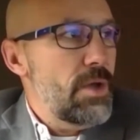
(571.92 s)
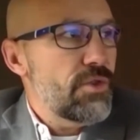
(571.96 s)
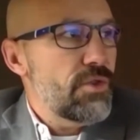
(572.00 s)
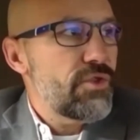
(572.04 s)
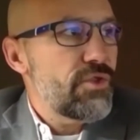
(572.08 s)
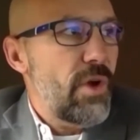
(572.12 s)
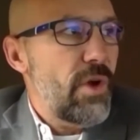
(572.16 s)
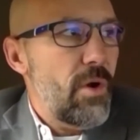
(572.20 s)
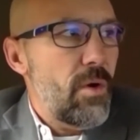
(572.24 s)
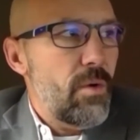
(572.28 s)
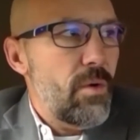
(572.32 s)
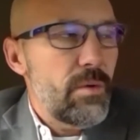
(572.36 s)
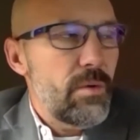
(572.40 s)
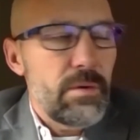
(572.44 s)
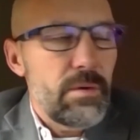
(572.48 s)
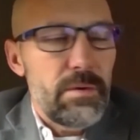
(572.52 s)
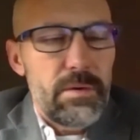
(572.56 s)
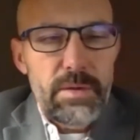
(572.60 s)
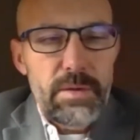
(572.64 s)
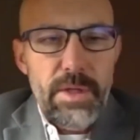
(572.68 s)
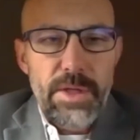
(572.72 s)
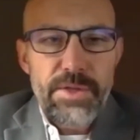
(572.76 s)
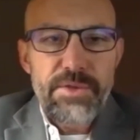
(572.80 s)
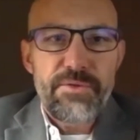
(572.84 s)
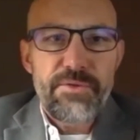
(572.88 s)
So
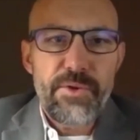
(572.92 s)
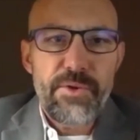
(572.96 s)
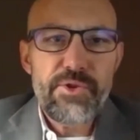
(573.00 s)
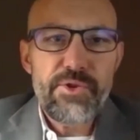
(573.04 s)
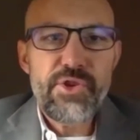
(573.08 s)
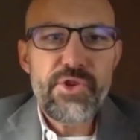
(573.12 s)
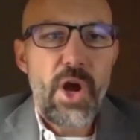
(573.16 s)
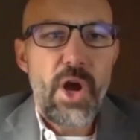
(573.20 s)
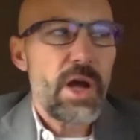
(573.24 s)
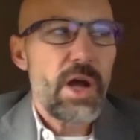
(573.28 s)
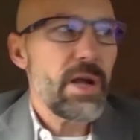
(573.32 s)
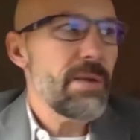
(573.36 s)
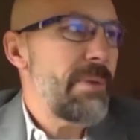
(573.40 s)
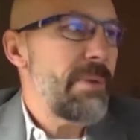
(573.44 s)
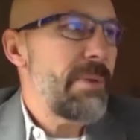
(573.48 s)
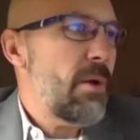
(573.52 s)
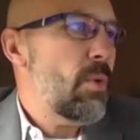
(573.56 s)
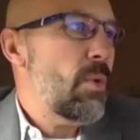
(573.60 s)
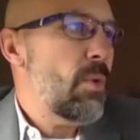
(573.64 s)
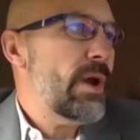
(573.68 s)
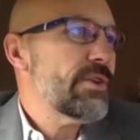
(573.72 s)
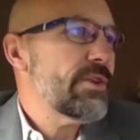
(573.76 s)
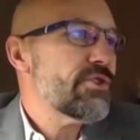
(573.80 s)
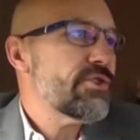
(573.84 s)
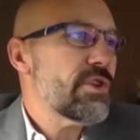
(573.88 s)
let's first talk about
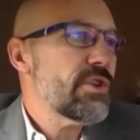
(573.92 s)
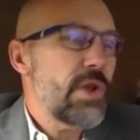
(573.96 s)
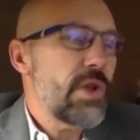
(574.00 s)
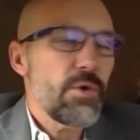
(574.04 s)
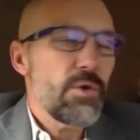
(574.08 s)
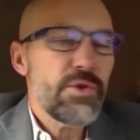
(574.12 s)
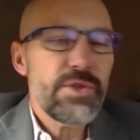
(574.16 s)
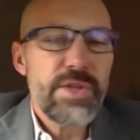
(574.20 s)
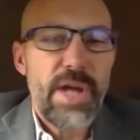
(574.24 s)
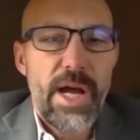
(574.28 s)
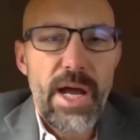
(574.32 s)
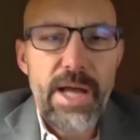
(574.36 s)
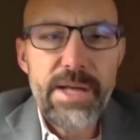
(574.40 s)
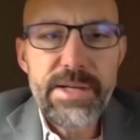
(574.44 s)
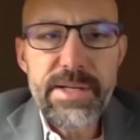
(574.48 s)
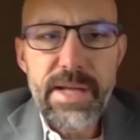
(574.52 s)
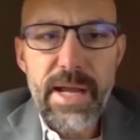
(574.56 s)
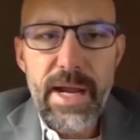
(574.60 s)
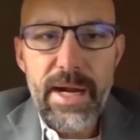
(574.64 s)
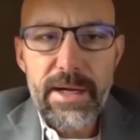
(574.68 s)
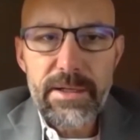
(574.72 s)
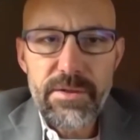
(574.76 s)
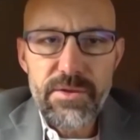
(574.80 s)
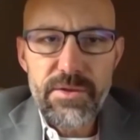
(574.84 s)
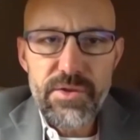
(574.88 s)
what is close
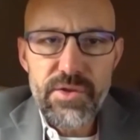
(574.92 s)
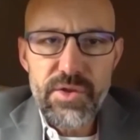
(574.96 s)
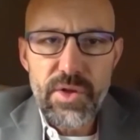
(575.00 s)
contact.